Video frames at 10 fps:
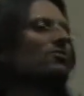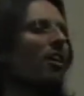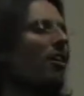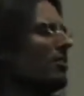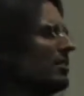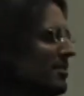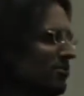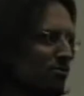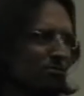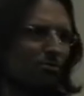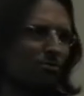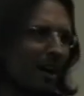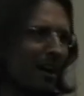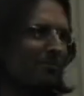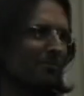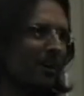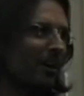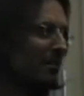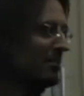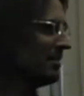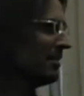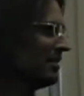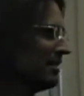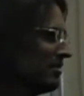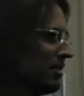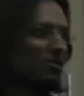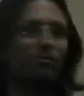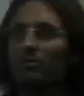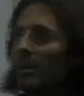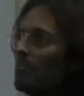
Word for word: totally screwed up, right? Totally screwed